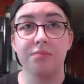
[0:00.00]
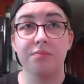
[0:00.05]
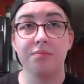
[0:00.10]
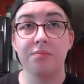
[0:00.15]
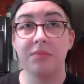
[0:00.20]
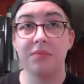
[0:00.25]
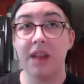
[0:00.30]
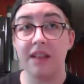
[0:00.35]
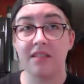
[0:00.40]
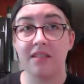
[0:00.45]

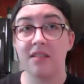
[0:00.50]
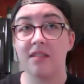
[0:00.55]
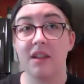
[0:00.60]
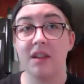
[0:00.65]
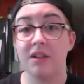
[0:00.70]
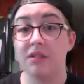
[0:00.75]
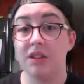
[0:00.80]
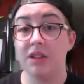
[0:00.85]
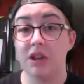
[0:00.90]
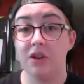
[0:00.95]

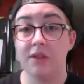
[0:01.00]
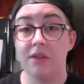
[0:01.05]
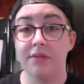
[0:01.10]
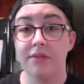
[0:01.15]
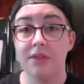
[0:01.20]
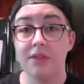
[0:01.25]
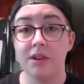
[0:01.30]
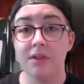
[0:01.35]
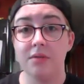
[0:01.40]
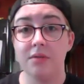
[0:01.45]
necessarily good
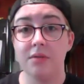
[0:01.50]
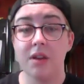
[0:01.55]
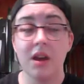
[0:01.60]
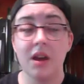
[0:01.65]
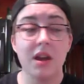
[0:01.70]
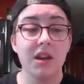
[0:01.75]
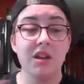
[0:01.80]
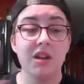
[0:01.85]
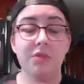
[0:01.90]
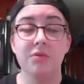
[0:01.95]
for you.
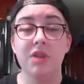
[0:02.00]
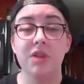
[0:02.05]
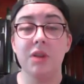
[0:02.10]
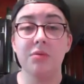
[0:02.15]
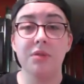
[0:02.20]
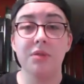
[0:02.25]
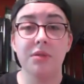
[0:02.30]
You don't